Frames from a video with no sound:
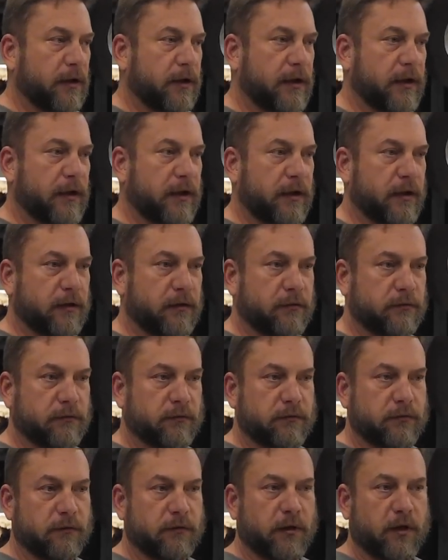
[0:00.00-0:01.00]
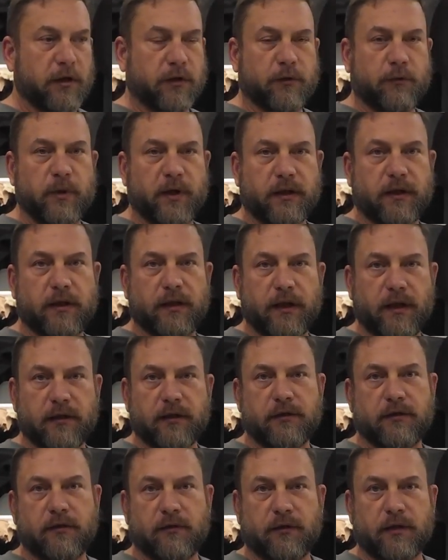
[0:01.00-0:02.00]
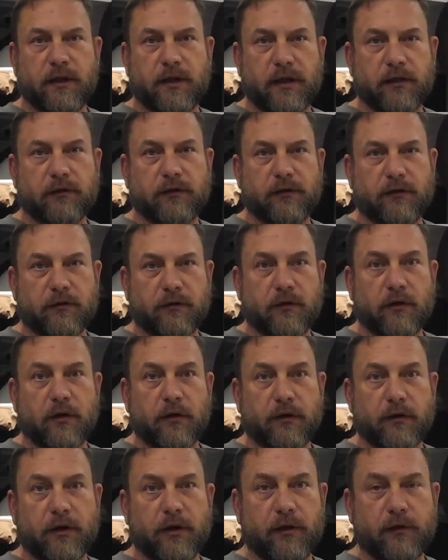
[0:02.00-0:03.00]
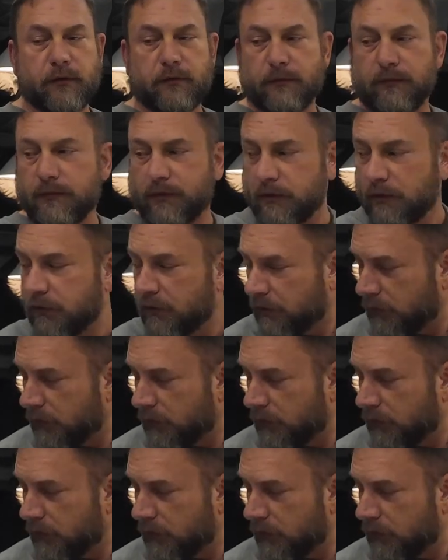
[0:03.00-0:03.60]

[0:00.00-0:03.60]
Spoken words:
and a quick connect that you can connect to your garden hose.